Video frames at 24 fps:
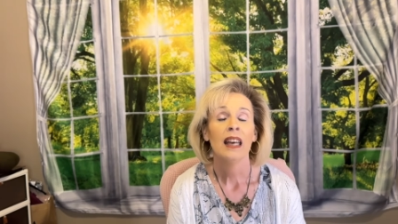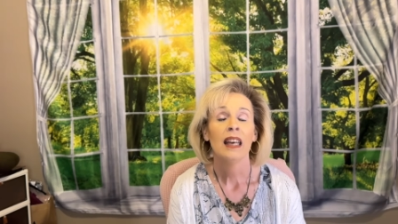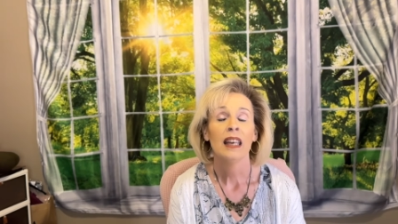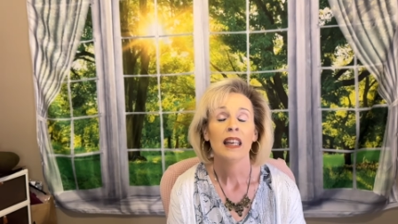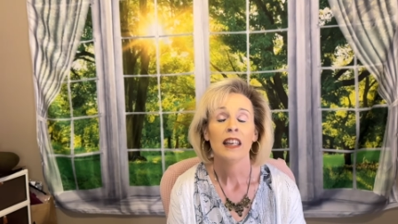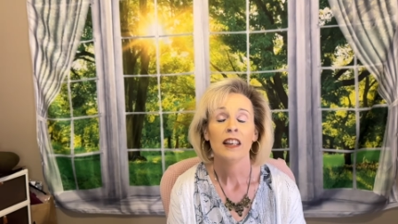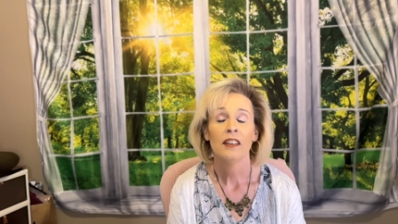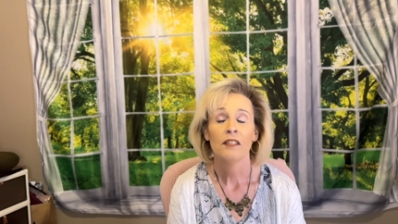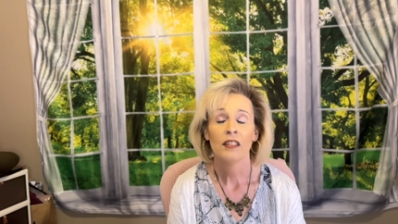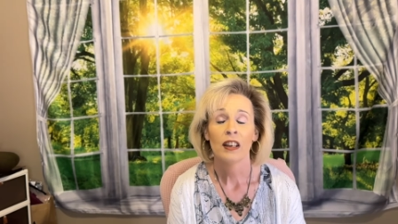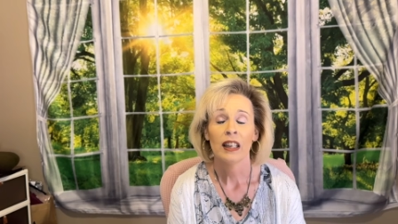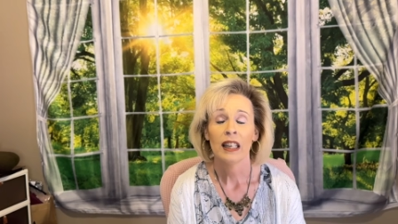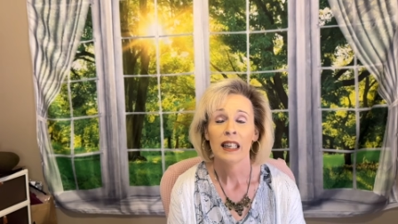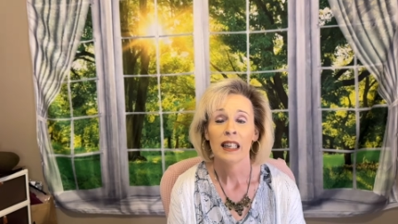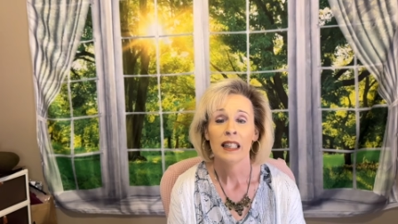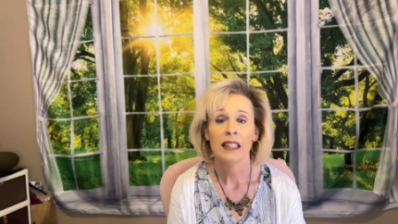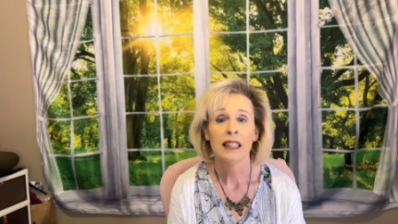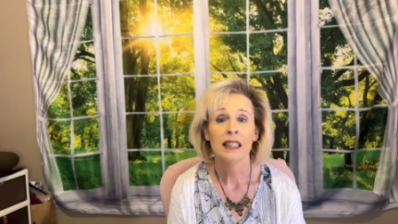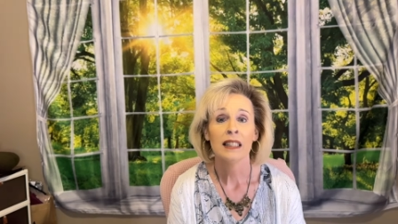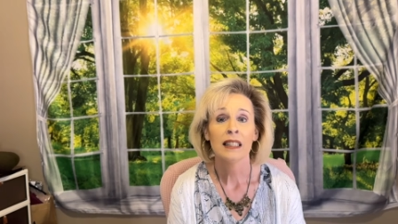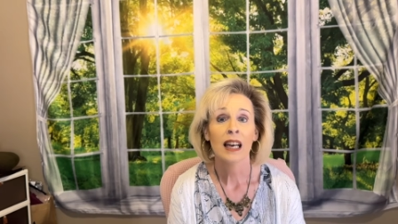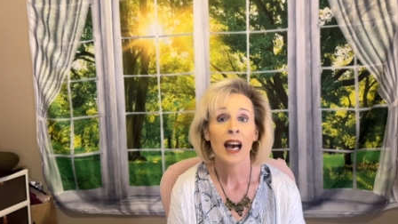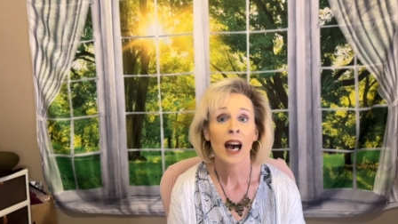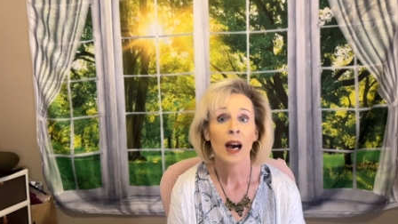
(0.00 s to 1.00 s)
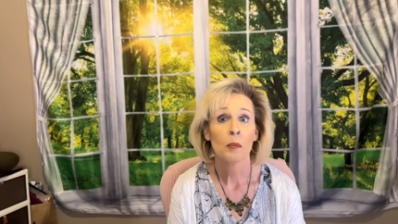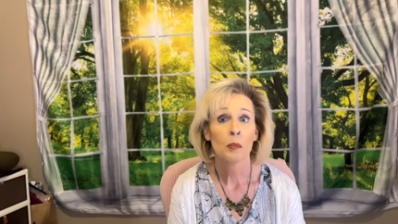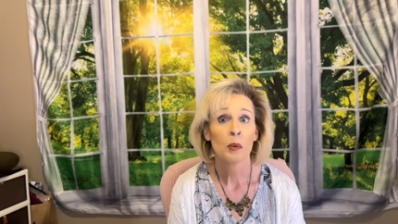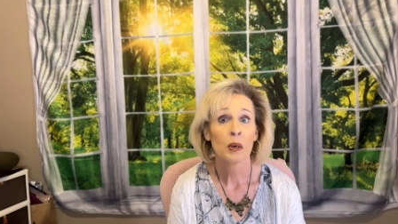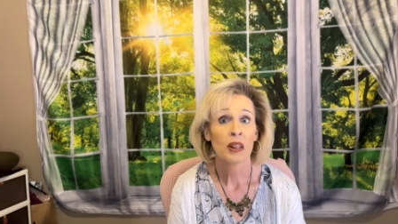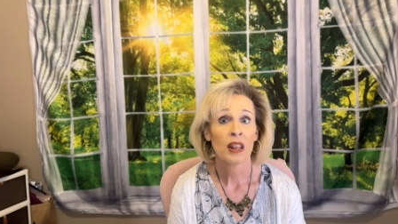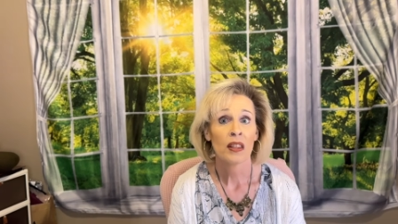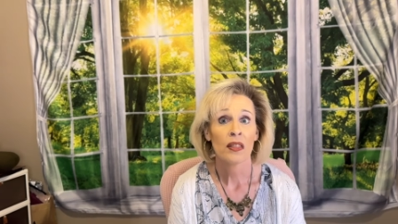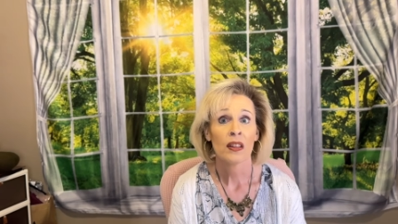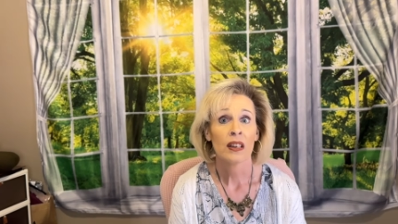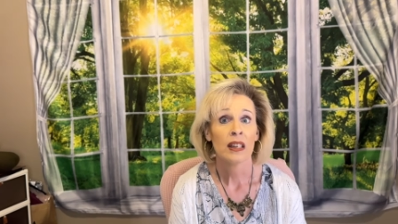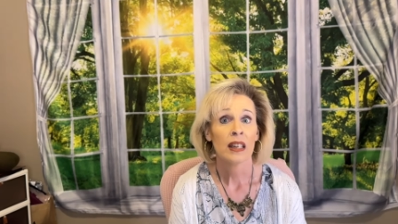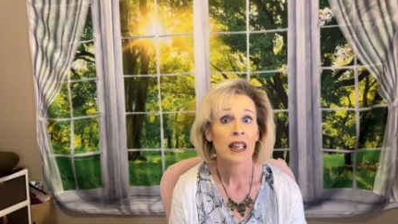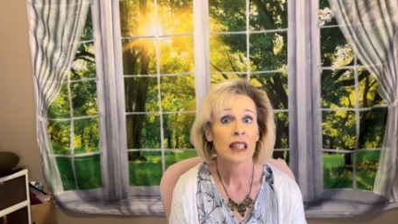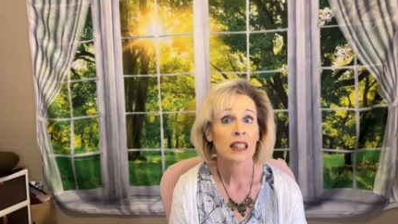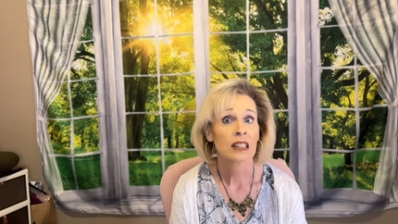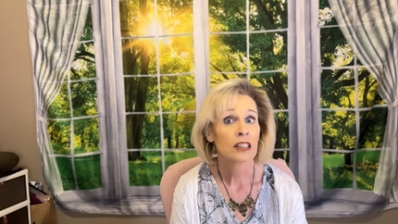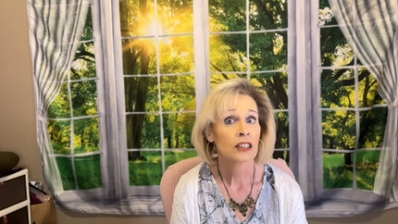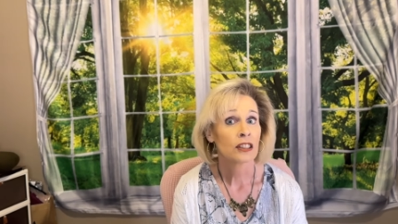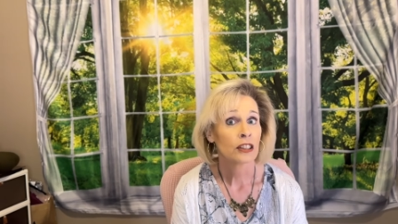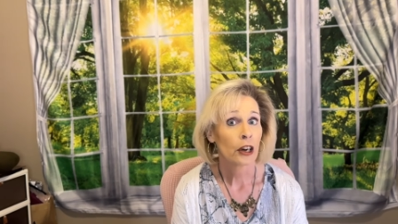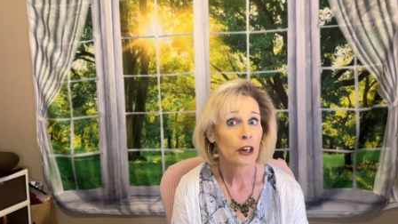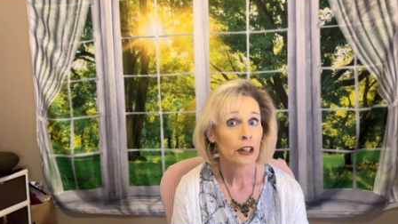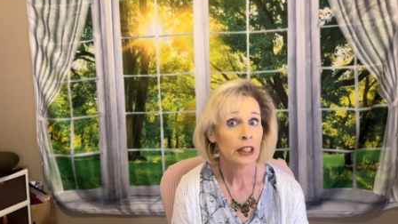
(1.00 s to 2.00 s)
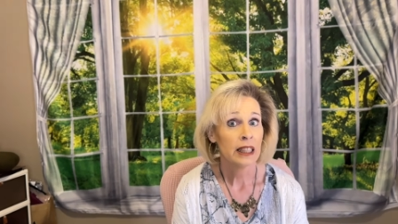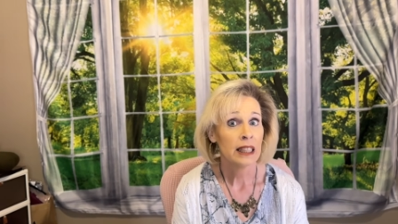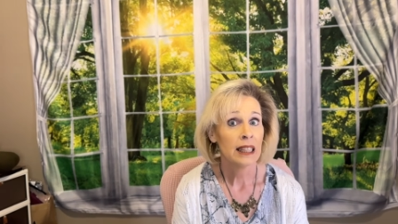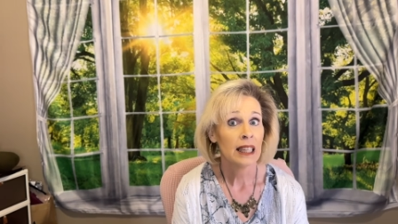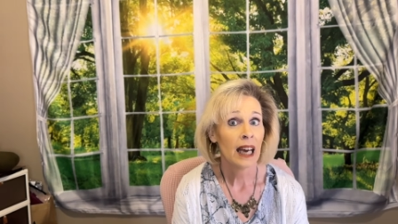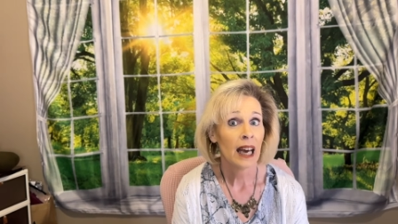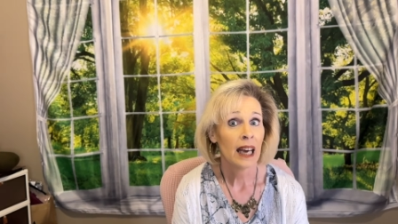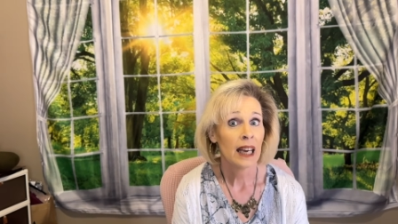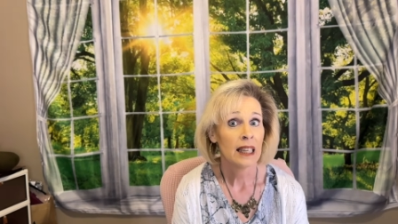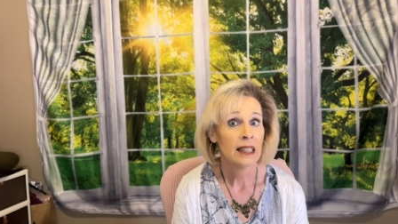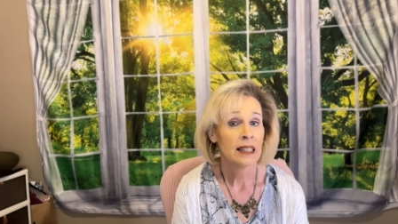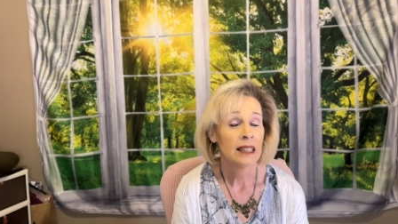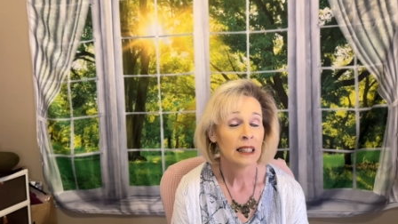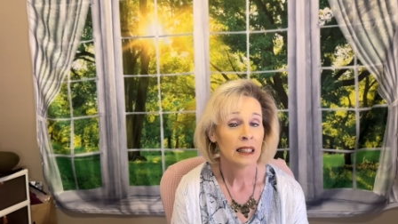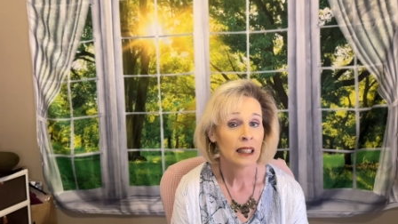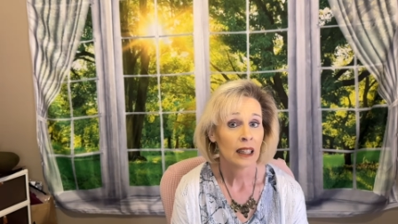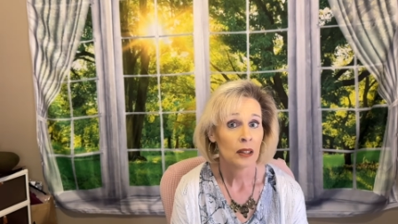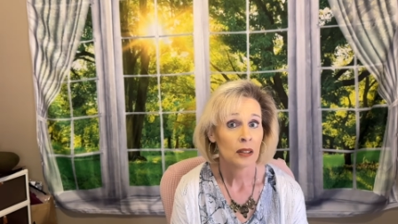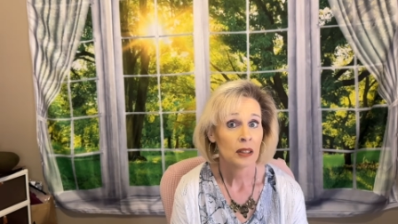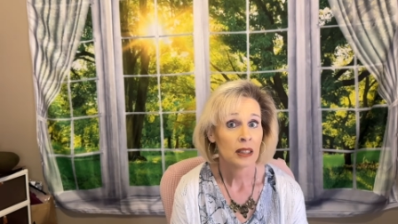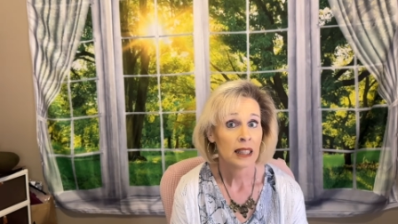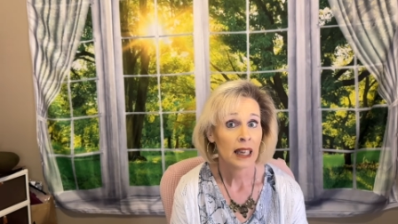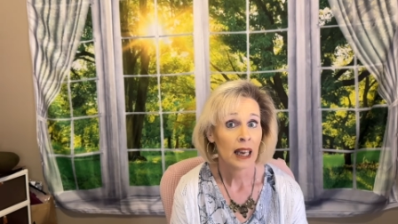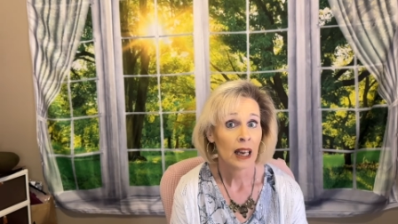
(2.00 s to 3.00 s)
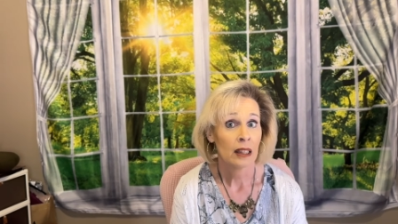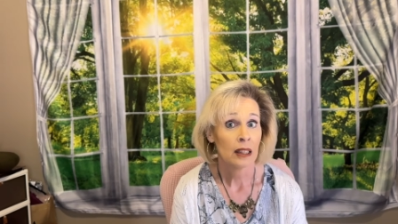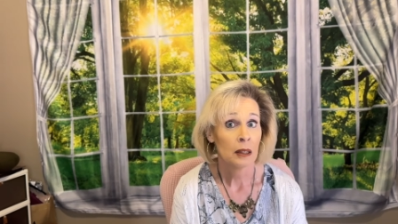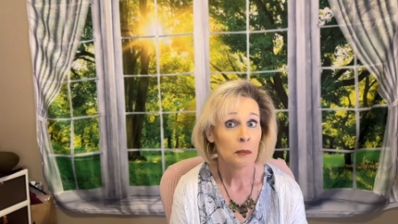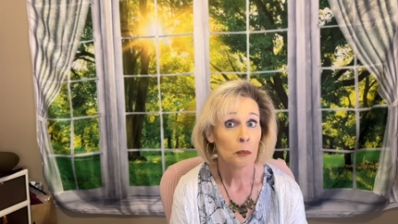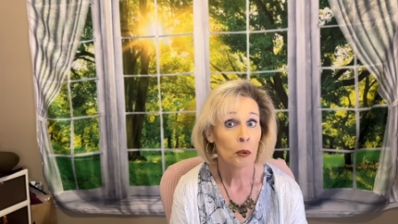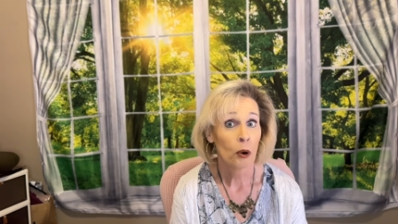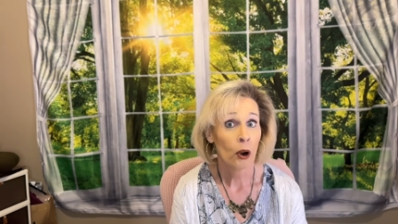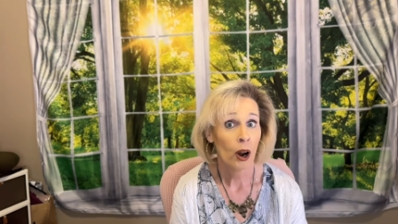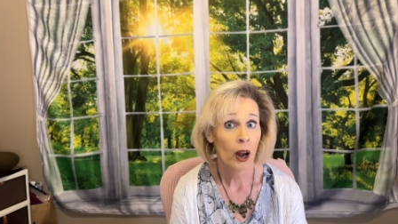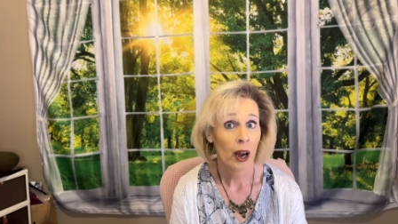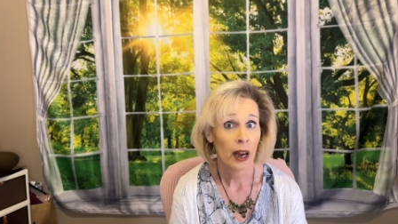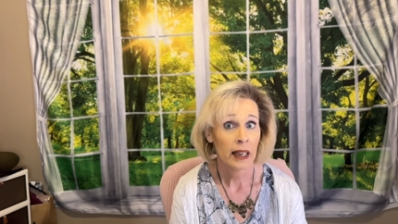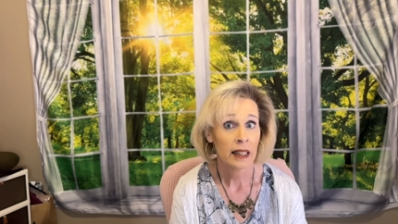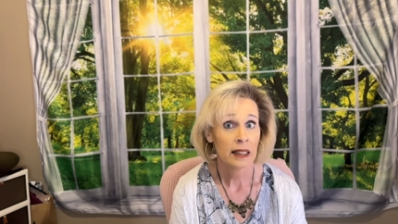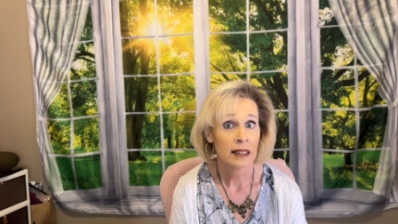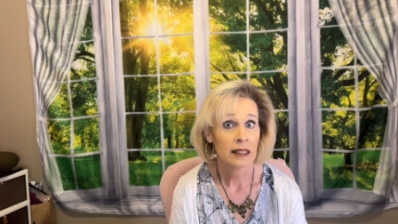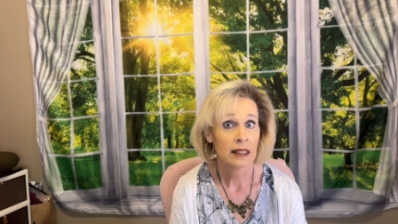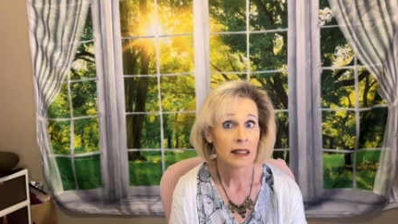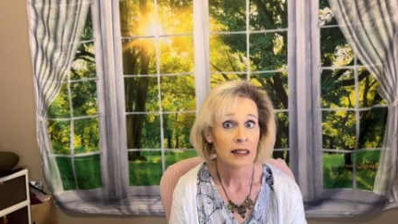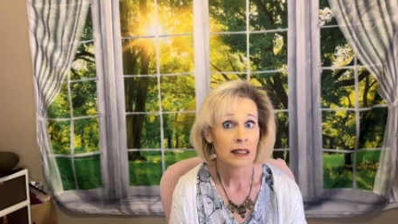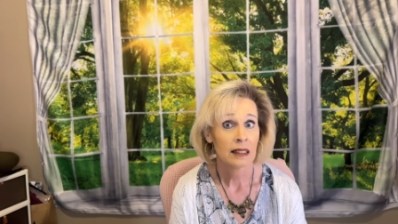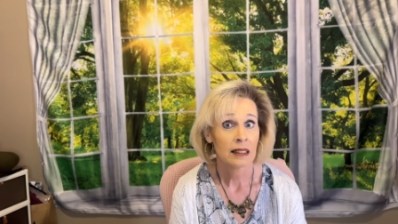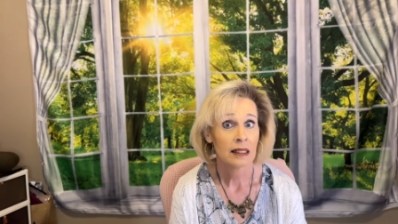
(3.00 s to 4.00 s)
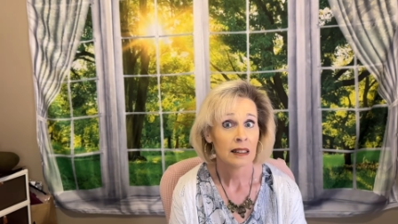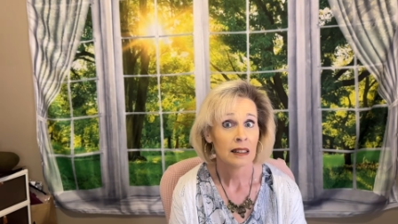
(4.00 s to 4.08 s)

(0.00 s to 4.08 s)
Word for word: If at any time within the next 30 days it goes down in price,